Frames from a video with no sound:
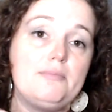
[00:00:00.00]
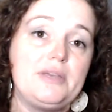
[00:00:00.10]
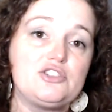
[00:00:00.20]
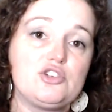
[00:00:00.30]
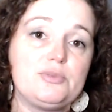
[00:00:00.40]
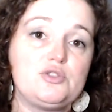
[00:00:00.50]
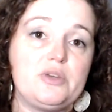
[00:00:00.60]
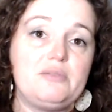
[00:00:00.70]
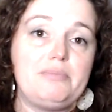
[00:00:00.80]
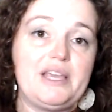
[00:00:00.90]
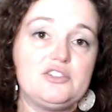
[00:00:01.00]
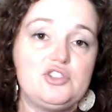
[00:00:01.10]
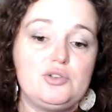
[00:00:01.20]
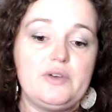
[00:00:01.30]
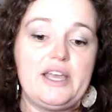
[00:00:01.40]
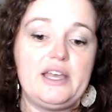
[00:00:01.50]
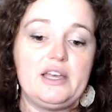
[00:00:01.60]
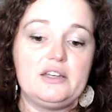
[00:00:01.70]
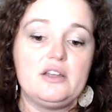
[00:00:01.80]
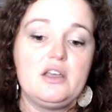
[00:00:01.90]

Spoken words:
mixture between Bantu and